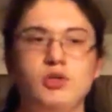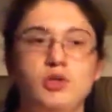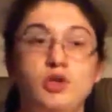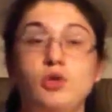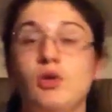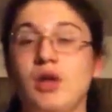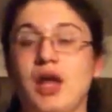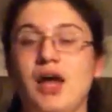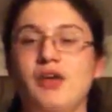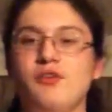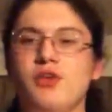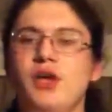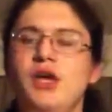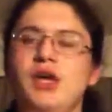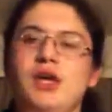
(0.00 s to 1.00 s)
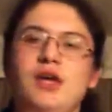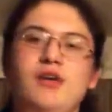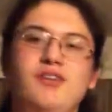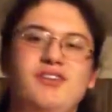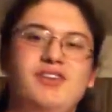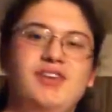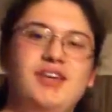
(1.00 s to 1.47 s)
utilize
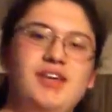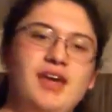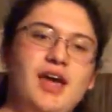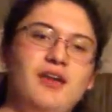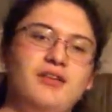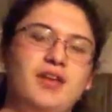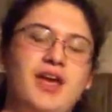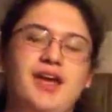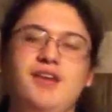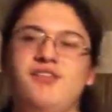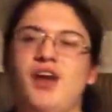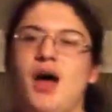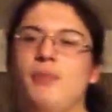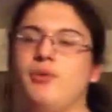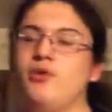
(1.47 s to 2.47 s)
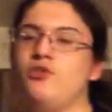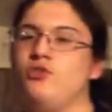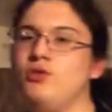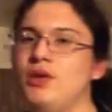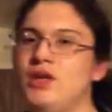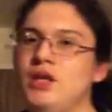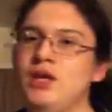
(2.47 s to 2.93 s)
his key and case
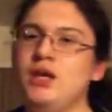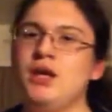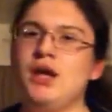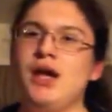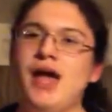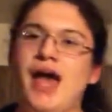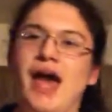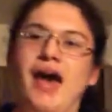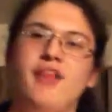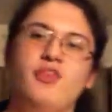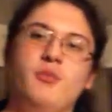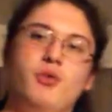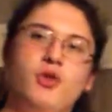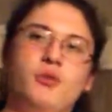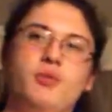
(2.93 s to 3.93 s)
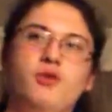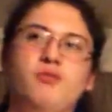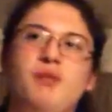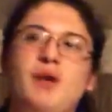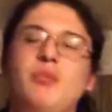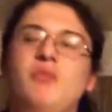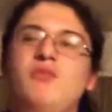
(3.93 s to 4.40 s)
opportunity at the Bulletproof
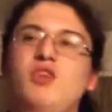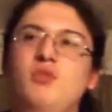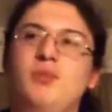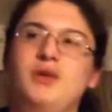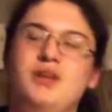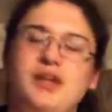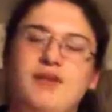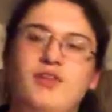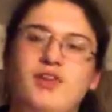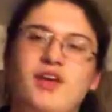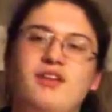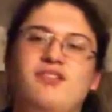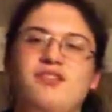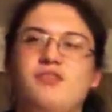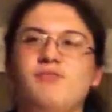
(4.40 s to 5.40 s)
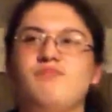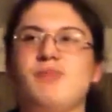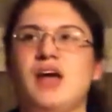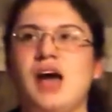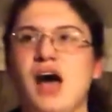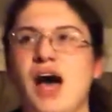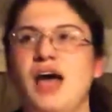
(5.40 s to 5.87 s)
pay-per-view, but nevertheless,
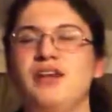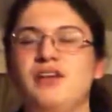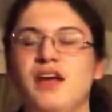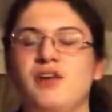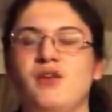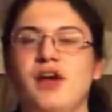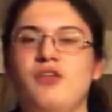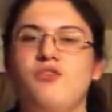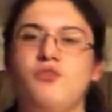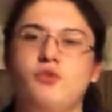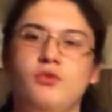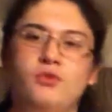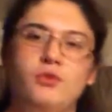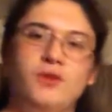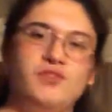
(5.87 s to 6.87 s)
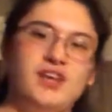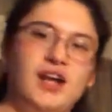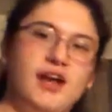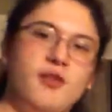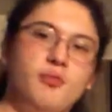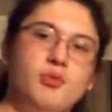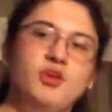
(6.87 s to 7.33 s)
I digress. Let's get
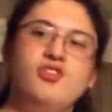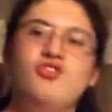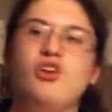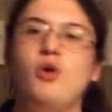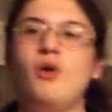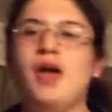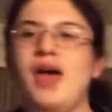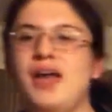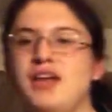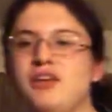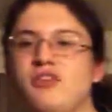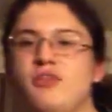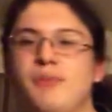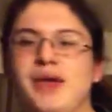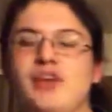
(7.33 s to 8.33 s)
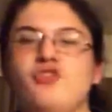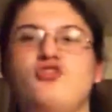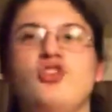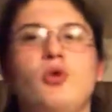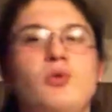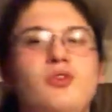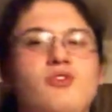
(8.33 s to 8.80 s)
out of the pre-show and into the main
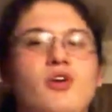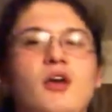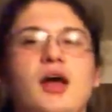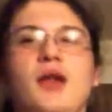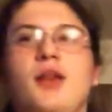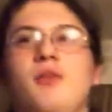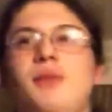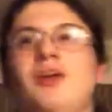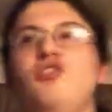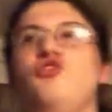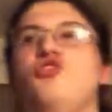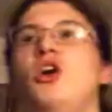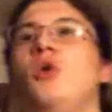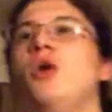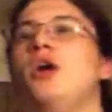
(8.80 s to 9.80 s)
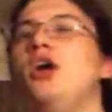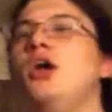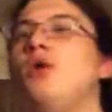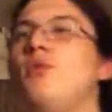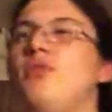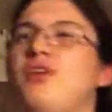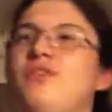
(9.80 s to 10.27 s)
show. We start out in the main show
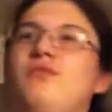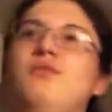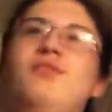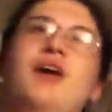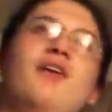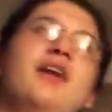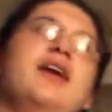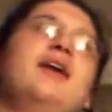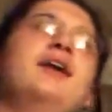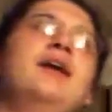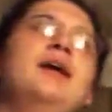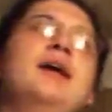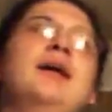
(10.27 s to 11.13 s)
with a very,